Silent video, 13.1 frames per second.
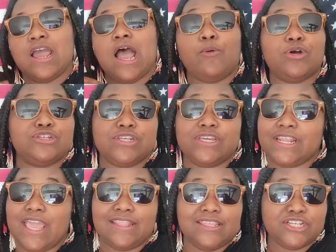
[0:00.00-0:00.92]
I want you to get
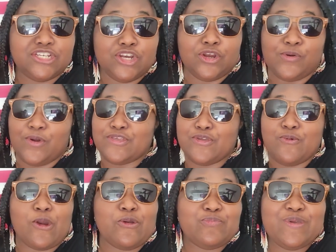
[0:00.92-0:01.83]
ahead this year, whether you
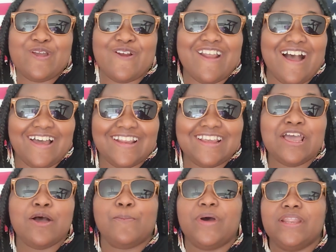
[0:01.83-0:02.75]
work with me or not.
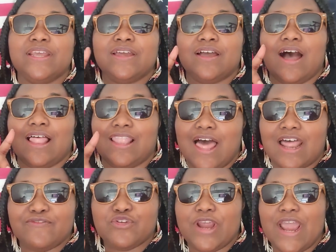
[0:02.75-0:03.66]
But a lot
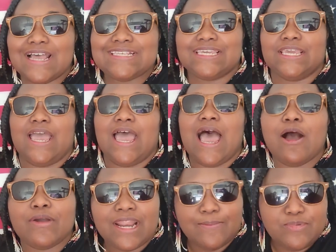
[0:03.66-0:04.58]
of you are asking, how
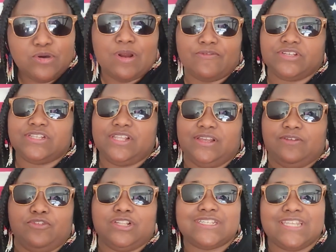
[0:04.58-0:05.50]
can I build my
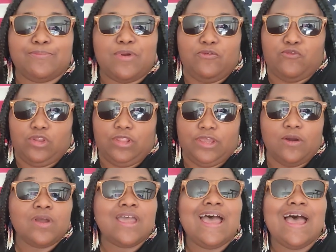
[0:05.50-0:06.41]
real estate
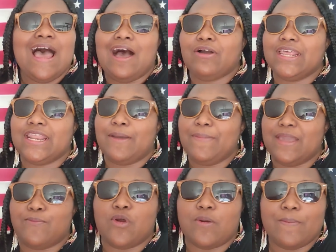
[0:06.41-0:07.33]
portfolio? How can I
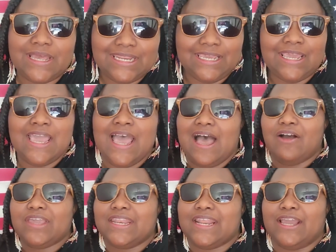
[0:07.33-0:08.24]
make more money? How
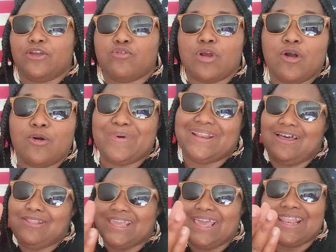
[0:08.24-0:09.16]
can I grow, but I
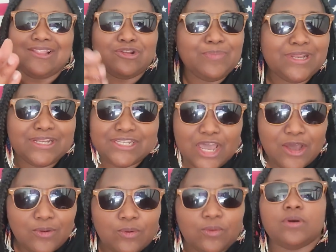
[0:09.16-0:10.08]
only got a little bit of
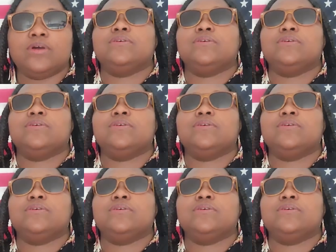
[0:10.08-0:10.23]
dough?